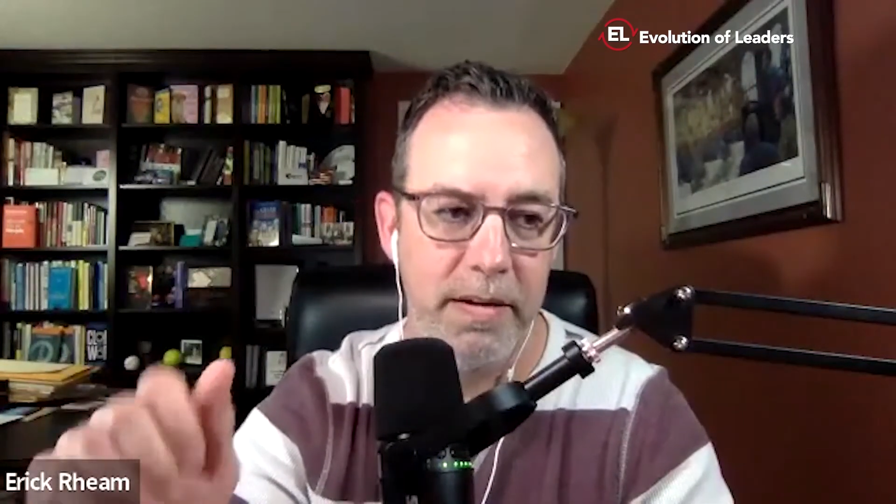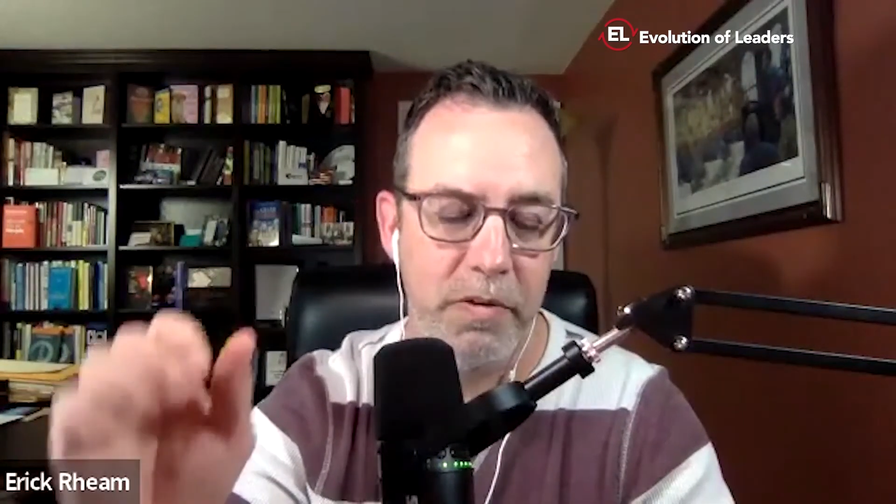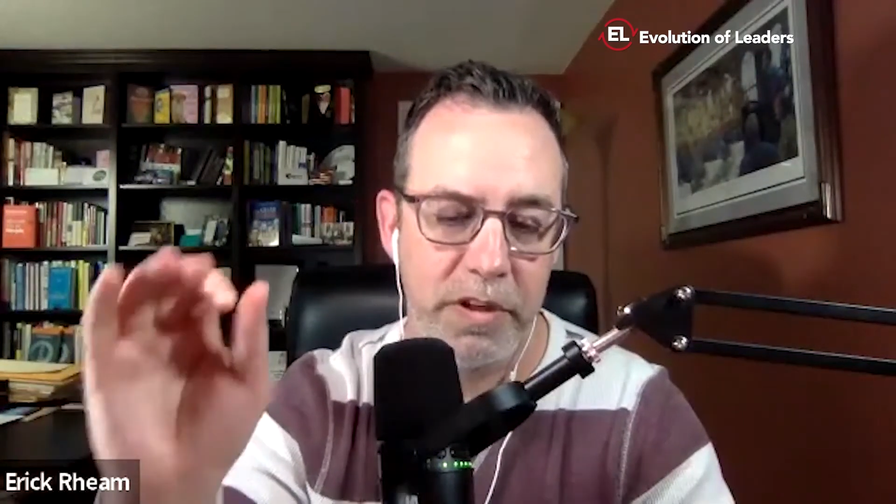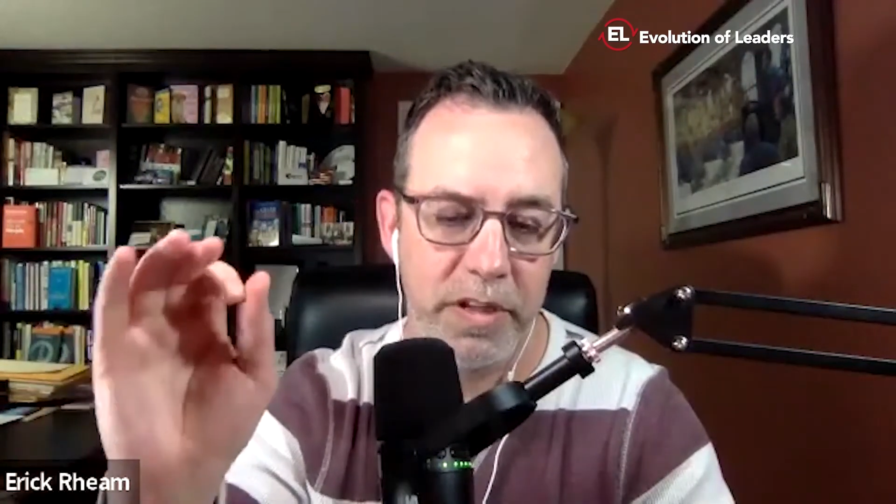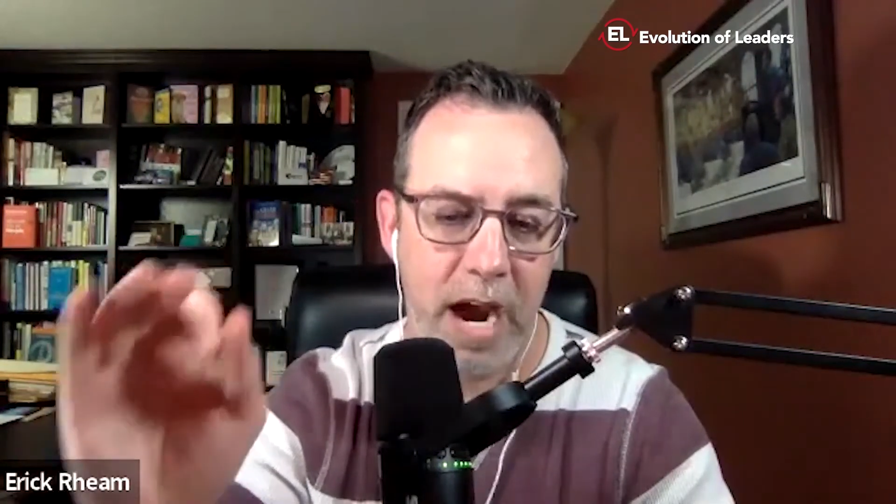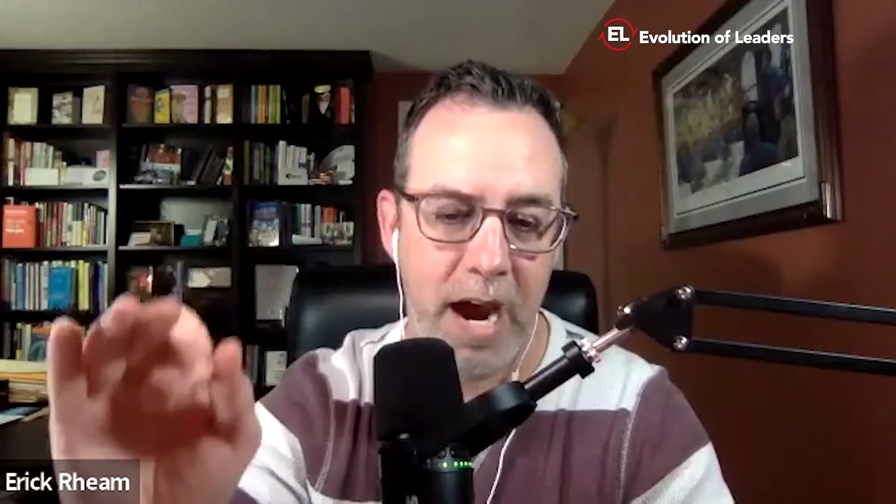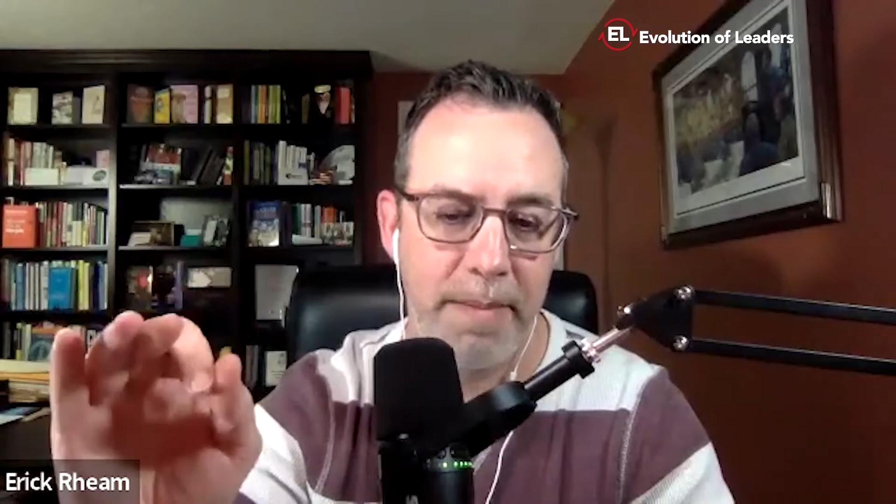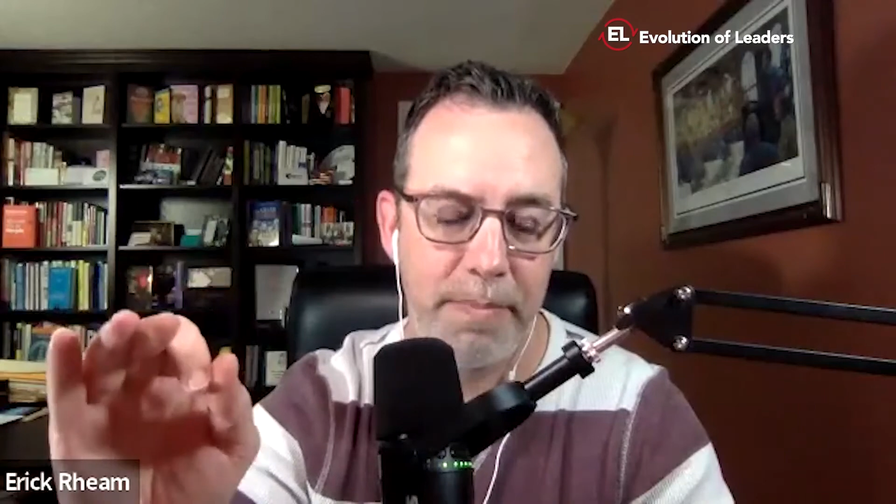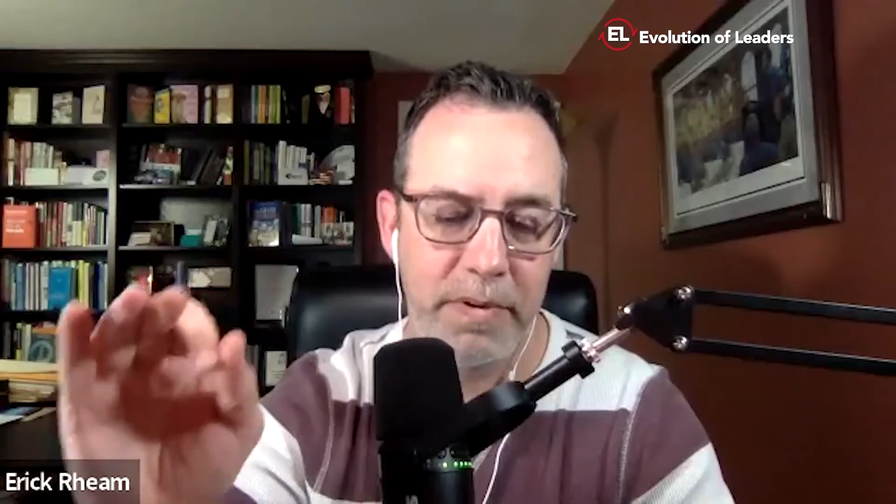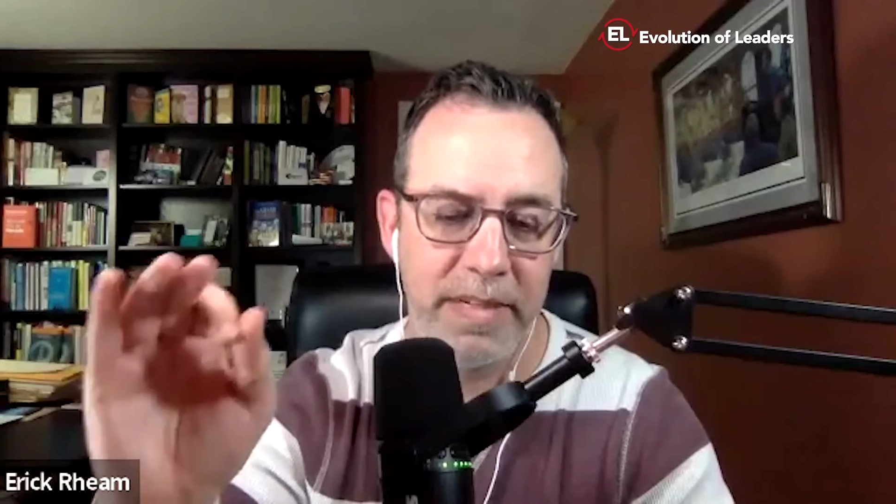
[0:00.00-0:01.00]
the
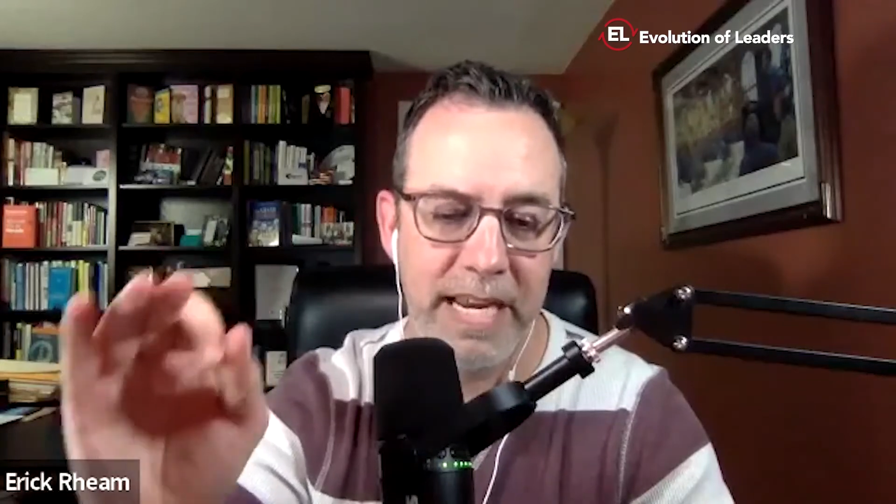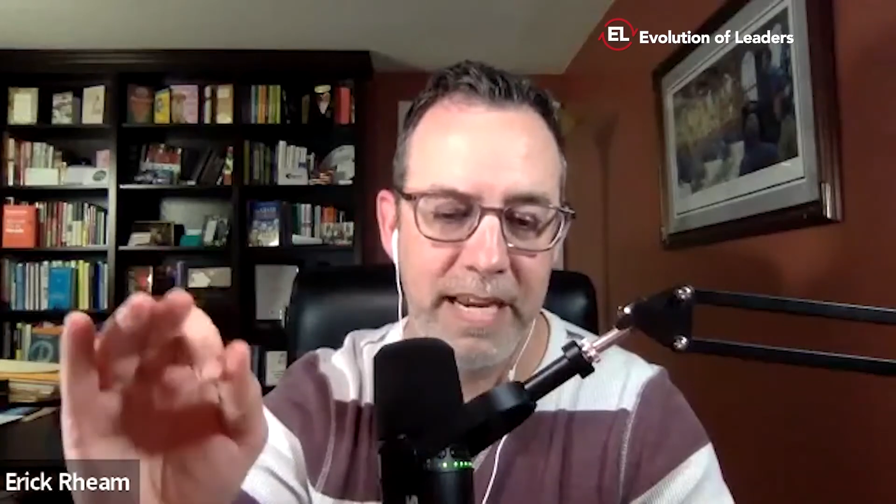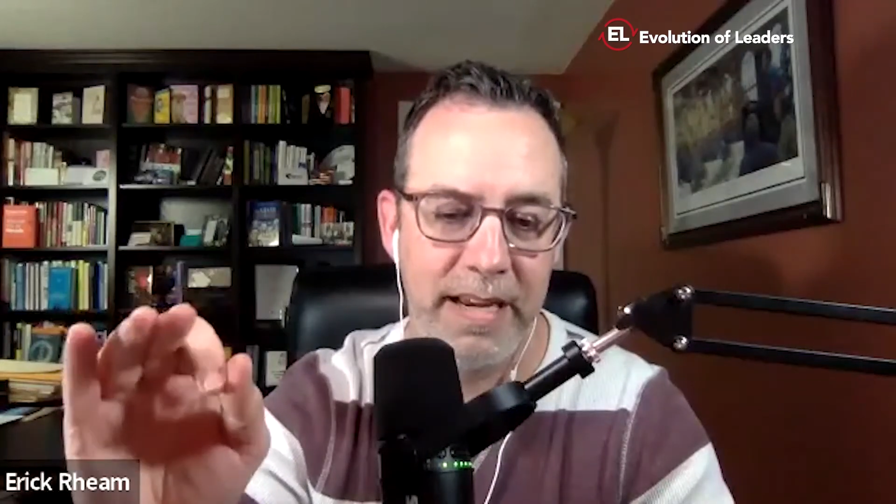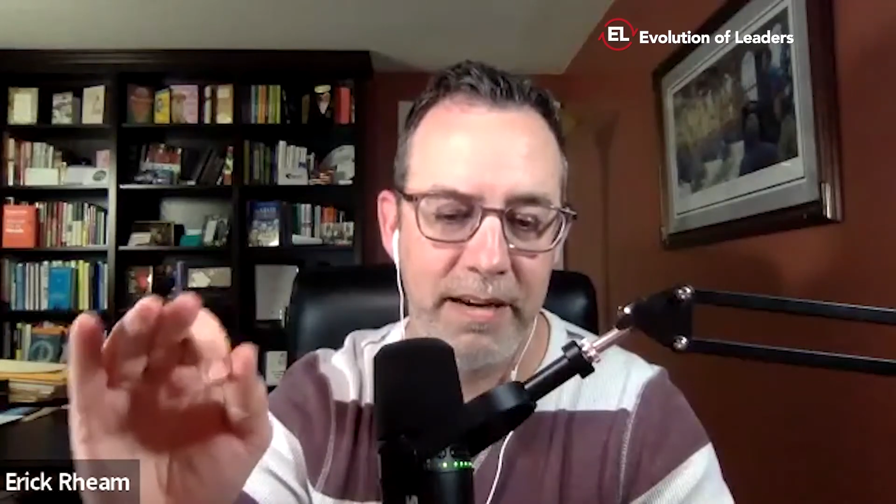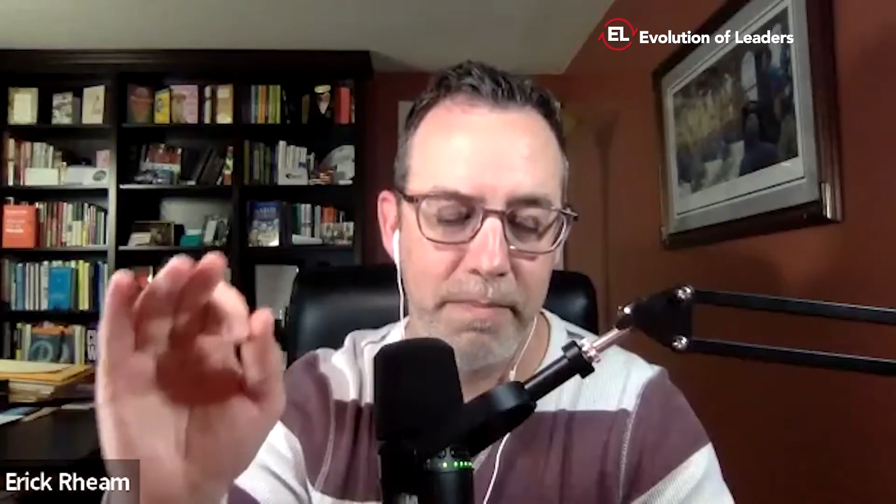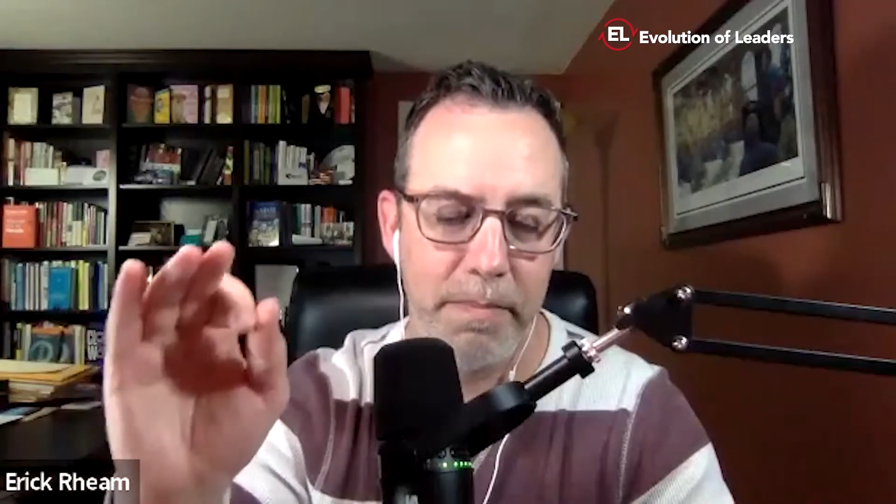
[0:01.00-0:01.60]
top 10